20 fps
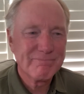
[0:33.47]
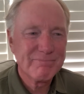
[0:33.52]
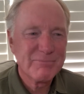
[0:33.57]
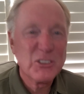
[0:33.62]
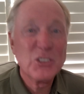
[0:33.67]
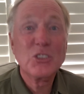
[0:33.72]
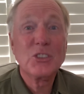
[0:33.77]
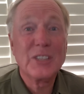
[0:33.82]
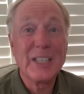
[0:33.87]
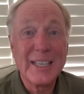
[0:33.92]

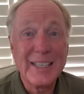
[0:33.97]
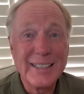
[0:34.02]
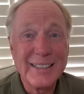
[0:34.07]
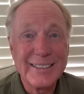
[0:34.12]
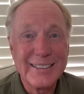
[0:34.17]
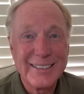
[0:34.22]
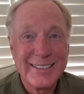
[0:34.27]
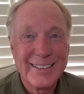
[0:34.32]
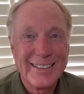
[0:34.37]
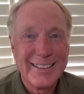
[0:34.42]

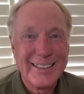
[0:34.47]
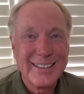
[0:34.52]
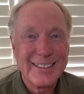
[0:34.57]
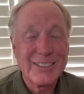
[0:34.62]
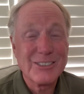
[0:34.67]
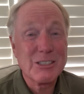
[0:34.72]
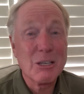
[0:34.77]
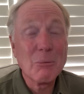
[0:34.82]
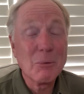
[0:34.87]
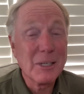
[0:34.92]
stayed.
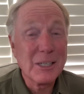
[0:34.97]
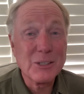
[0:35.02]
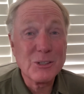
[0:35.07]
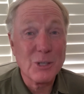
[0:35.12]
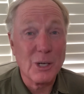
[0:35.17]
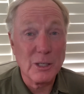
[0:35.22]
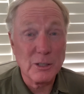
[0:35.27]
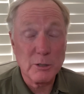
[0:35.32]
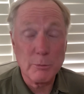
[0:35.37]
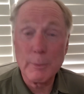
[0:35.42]
Because I want to
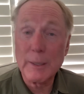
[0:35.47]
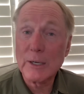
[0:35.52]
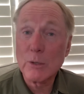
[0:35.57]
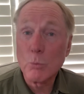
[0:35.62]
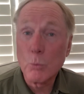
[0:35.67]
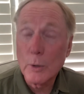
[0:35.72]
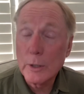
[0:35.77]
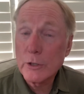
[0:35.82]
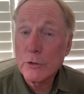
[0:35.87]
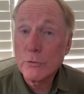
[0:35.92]
talk about a
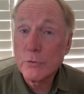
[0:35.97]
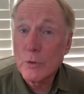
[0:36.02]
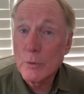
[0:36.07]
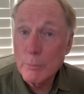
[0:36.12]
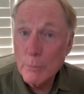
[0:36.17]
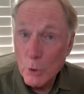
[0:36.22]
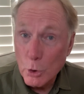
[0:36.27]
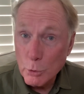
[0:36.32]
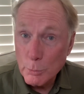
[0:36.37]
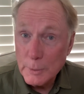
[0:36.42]
wonderful
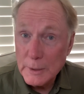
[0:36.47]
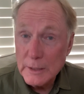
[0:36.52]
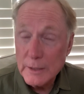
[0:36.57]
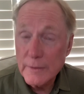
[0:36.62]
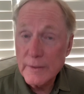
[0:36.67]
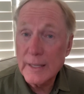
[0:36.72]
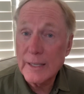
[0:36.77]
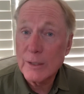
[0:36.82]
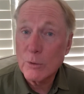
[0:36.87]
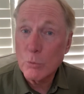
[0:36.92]
moment
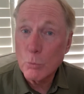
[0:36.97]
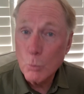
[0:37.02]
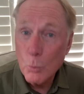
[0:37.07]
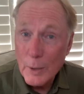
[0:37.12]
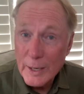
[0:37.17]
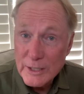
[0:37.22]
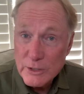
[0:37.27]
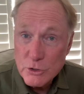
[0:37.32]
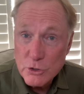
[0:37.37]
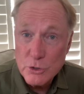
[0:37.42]
that
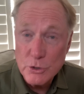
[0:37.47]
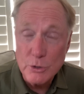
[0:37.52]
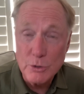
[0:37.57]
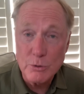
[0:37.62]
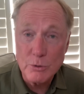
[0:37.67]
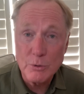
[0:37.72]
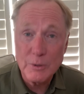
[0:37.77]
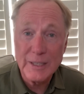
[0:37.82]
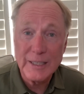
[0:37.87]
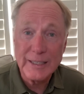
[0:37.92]
awaits
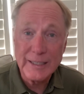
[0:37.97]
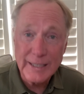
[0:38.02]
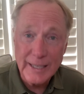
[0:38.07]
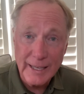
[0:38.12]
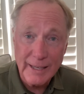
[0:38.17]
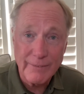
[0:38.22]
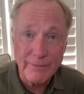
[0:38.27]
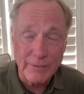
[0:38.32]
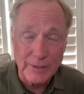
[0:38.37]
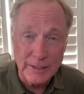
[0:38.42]
you in
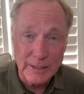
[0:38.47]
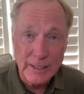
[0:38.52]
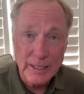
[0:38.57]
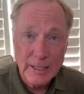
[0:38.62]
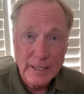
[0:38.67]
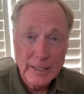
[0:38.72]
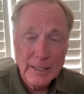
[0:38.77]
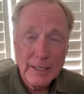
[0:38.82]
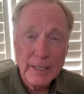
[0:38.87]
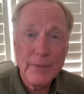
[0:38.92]
heaven.
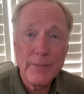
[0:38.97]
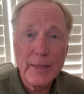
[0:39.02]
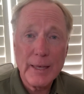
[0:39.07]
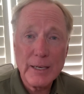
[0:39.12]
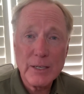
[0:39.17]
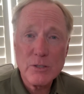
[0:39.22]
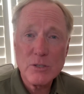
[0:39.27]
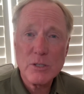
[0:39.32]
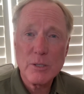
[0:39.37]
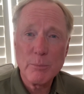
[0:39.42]
And that
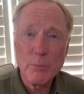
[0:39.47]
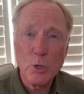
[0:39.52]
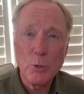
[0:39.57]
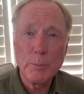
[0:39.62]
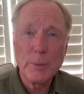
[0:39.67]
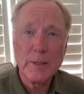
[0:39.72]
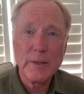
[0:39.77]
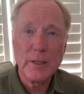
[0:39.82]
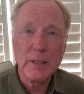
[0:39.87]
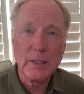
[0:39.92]
is the
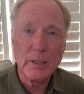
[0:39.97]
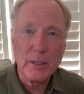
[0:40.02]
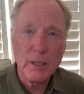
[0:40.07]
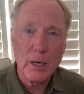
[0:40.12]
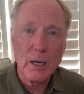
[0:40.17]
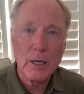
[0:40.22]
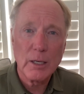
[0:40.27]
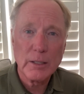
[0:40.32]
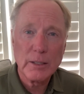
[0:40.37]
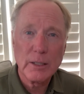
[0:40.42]
moment that
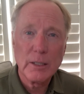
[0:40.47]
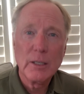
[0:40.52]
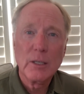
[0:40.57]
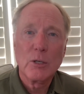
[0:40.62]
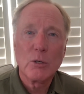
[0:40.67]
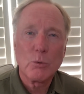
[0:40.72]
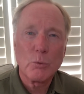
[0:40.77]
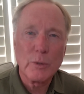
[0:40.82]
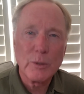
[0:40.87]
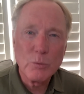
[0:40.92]
God
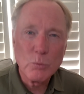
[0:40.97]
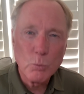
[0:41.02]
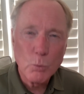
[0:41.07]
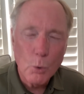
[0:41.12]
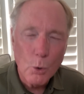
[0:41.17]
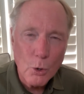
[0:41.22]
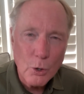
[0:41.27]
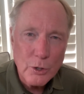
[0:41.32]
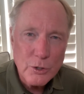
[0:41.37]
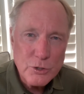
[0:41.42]

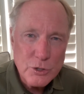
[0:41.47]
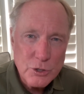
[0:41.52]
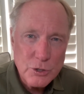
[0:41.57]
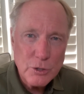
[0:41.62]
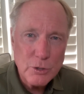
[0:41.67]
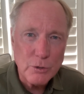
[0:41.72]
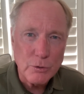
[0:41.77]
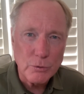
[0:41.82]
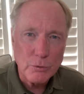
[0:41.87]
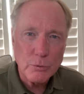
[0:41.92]
rewards
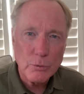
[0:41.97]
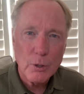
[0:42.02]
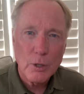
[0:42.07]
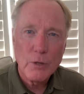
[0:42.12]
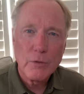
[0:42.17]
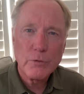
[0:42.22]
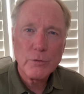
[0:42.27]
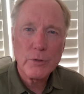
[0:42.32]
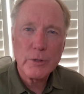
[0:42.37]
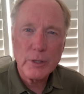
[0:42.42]
you
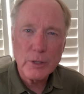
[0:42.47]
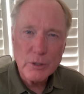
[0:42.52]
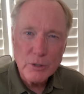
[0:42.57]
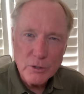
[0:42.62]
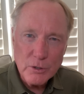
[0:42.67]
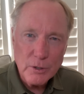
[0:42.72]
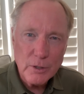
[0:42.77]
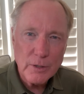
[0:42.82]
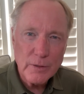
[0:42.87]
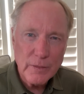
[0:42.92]
for the
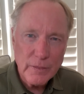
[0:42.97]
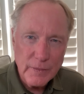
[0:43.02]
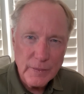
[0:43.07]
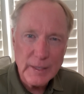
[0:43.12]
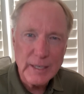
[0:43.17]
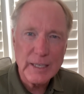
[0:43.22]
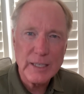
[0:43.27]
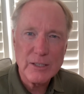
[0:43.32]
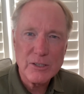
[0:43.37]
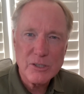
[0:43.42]
good
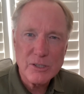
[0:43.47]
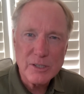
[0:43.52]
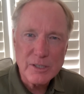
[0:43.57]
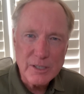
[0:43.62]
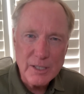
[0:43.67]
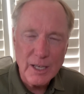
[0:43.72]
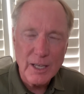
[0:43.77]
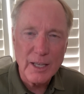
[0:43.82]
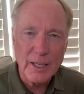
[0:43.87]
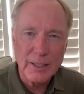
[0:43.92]
things
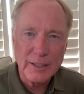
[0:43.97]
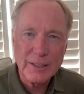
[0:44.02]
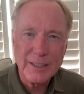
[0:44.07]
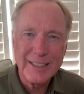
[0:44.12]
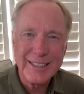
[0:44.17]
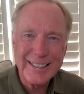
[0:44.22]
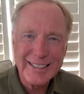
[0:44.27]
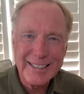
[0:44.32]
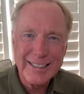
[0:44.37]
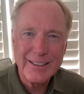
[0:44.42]
done
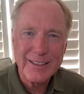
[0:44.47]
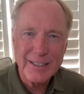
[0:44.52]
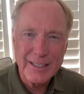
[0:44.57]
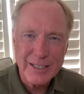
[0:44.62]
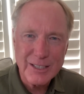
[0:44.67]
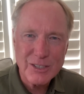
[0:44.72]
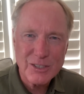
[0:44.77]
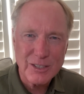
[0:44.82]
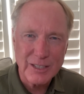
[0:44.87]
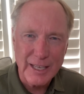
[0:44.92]
in
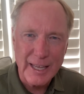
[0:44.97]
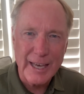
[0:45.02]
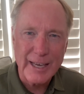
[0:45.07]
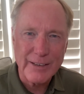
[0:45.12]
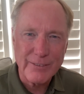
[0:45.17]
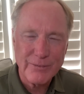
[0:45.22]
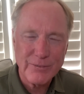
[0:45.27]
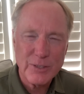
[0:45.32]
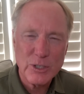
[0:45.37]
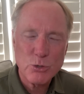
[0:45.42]
this
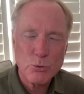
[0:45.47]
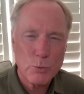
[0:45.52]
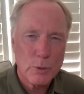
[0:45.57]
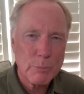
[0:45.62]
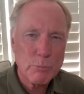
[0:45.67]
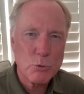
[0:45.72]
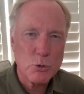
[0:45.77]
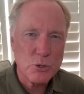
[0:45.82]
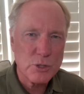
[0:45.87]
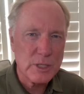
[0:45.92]
life. The
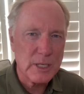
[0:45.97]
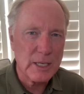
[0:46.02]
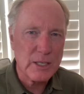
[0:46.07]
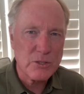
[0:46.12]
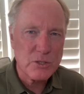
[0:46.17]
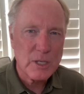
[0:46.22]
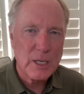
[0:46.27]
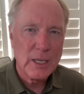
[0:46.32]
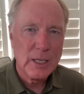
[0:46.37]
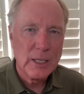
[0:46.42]
scripture
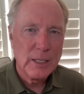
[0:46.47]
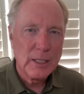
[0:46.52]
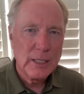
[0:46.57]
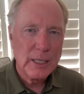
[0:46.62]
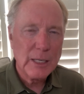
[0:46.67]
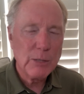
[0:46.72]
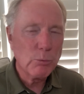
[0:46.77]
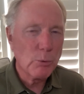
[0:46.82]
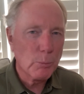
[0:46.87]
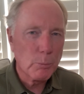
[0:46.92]
says
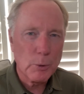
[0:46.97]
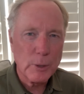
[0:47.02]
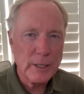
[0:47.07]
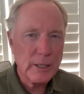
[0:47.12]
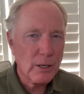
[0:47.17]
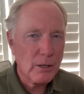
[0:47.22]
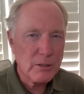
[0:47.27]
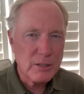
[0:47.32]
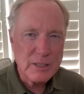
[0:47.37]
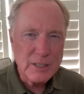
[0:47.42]
he will bring
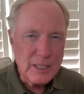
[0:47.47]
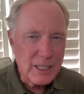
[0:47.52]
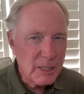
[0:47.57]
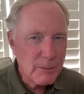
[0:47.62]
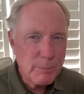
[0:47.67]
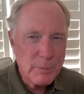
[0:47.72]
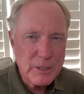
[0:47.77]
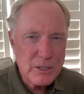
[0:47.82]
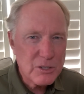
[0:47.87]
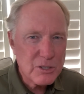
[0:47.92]
our
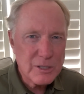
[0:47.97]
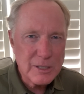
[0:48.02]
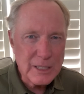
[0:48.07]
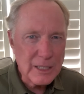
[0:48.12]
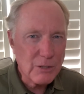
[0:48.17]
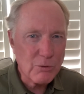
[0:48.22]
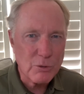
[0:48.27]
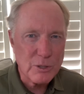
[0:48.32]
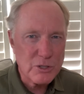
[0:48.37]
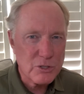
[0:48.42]
deepest
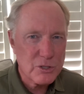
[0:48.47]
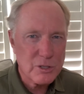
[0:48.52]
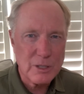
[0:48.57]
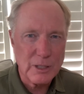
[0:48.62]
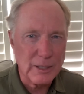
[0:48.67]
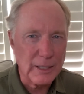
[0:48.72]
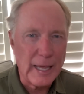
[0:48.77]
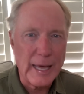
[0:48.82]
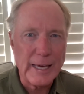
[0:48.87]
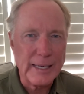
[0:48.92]
secrets to
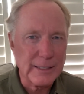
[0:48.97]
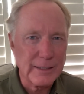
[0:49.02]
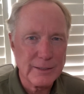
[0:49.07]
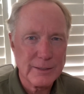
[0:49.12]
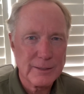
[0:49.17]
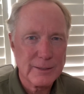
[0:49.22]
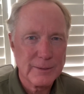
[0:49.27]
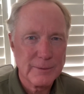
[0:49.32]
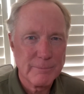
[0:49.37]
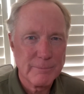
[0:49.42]
light
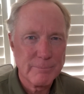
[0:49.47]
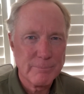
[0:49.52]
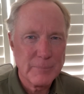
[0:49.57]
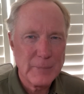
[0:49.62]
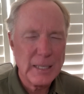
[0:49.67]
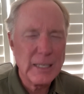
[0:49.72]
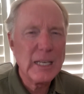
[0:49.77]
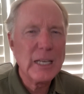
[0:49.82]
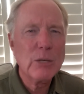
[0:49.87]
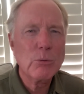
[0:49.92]

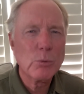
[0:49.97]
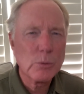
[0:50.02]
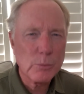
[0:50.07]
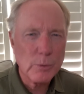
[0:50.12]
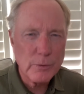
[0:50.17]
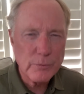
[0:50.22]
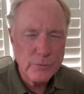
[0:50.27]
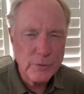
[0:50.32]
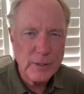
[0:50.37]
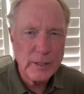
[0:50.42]
and he will
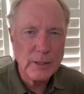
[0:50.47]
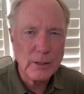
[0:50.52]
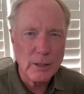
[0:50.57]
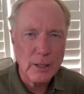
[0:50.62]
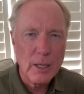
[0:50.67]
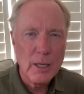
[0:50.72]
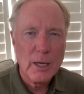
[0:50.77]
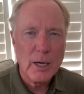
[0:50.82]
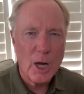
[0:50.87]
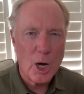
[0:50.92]
reveal
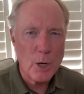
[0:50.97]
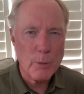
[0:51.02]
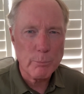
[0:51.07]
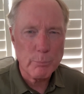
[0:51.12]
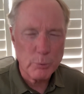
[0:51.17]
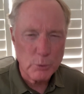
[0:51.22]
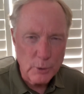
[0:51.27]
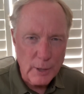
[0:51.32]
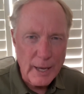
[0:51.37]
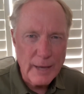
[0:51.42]
our
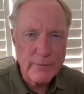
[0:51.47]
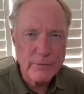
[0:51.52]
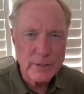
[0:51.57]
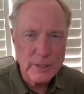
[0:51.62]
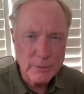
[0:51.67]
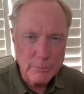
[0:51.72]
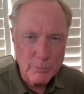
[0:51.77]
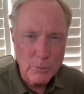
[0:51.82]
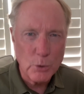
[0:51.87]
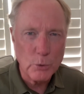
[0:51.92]

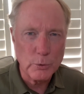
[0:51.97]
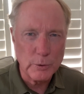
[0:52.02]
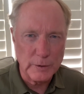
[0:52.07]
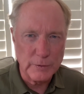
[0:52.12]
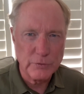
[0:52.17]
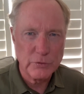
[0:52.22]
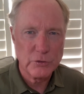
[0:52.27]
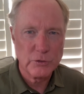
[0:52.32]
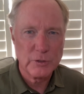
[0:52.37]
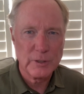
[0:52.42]
private
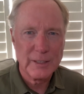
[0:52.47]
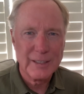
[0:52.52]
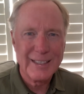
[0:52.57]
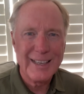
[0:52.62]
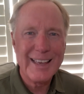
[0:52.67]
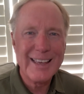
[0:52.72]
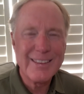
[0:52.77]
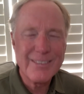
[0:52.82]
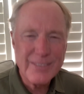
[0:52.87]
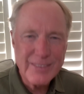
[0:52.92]
motives.
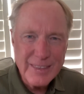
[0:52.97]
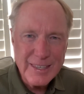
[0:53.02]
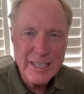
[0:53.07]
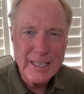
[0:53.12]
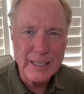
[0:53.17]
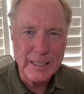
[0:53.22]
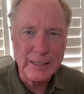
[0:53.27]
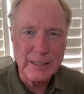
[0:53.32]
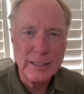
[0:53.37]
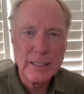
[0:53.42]
And
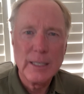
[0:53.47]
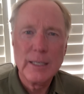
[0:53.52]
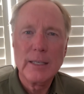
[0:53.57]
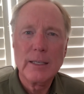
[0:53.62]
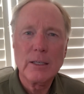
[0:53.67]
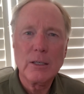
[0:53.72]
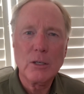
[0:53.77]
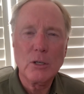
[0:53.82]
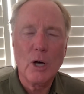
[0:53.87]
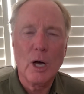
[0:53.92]
then
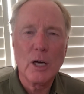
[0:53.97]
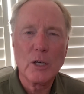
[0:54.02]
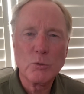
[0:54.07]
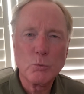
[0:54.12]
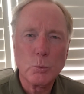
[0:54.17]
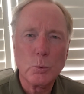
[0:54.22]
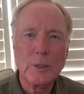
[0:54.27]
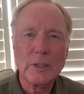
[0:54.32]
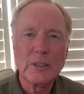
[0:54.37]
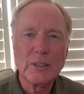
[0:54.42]
God
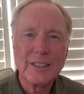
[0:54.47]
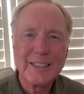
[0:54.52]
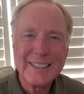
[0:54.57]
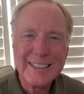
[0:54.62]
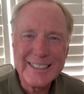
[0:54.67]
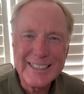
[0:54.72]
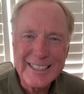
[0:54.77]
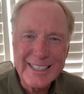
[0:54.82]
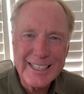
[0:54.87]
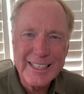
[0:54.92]
will
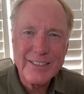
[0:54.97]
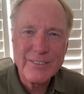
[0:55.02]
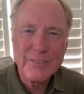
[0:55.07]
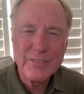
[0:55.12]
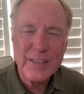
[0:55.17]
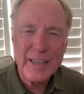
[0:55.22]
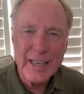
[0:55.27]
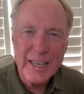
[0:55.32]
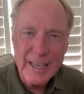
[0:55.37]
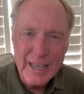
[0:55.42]

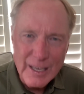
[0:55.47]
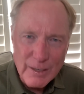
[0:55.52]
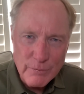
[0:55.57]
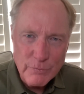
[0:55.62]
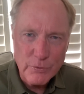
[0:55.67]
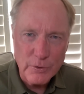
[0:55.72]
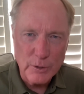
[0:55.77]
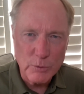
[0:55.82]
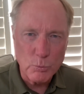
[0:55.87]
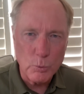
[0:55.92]
give
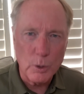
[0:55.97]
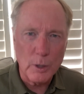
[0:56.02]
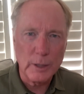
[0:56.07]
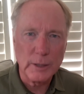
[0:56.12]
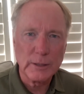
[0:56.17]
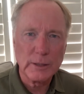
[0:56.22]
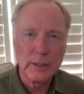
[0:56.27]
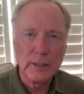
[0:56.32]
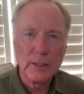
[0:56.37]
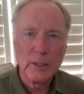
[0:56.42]

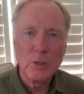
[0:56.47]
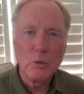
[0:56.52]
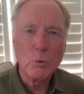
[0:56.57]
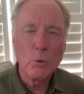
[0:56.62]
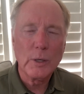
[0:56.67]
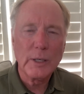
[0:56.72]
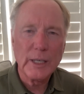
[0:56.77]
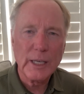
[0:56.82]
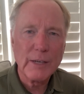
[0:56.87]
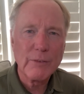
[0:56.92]
everyone
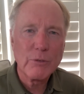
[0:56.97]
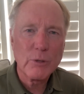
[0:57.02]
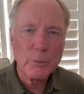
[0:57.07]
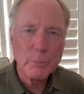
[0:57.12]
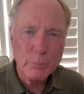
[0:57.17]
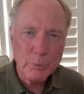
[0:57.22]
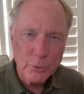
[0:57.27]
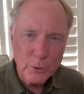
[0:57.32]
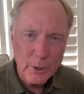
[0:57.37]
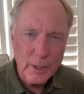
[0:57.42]
whatever
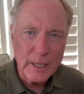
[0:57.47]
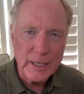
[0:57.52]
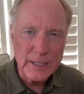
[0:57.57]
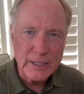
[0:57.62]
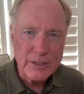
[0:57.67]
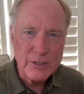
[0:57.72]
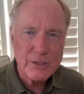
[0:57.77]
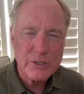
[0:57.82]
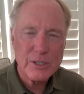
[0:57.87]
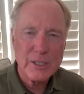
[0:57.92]

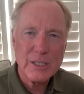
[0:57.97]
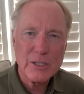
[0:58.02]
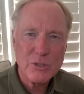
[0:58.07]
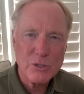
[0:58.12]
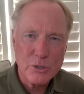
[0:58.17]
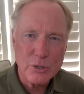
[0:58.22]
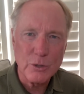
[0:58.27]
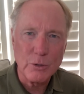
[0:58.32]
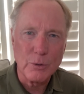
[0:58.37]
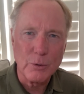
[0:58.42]
praise is
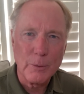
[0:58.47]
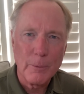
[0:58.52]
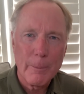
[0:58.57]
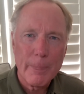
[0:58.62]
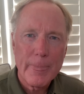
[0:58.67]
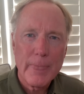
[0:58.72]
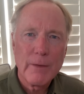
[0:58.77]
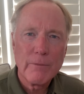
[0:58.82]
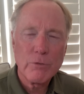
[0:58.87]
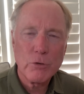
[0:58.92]
due.
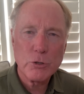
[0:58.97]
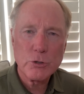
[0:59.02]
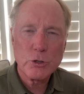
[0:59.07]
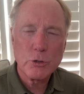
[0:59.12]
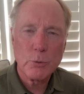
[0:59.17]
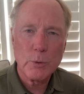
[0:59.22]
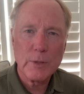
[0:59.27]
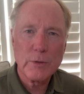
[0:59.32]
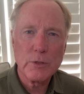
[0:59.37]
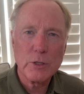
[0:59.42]
1
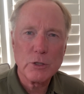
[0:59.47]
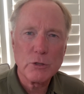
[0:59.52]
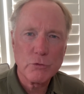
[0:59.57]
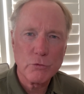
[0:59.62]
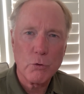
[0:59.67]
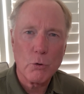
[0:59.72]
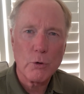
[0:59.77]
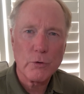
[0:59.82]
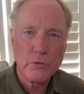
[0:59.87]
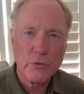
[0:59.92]
Corinthians
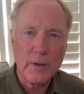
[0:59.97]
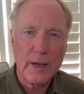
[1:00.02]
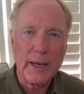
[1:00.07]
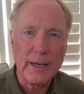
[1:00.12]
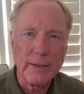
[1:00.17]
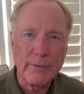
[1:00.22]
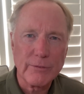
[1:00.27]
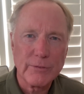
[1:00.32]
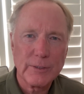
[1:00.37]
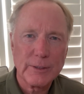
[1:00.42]
4
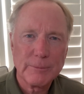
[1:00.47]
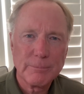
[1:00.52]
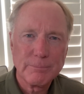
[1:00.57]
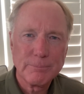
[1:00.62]
5.